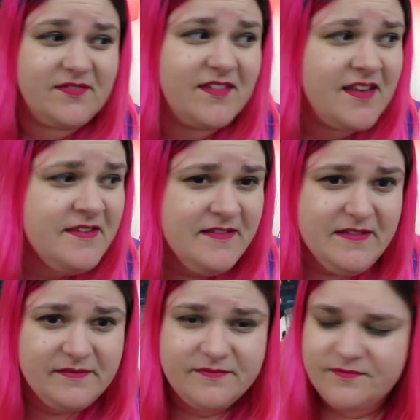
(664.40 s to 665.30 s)
You don't like
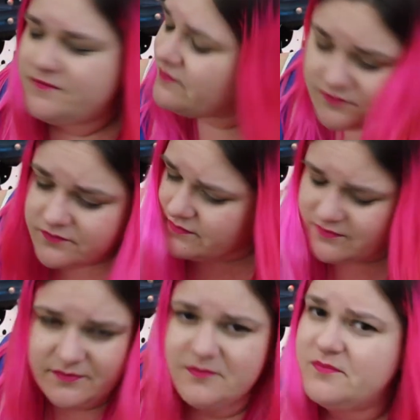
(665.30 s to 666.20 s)
dark chocolate, you don't
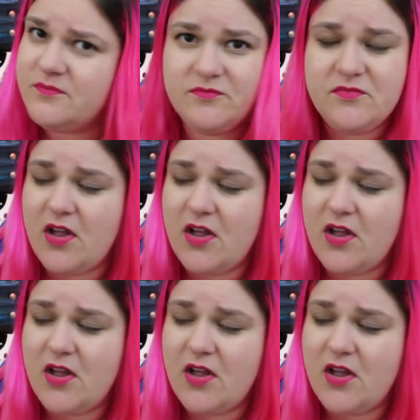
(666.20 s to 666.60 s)
like black currant.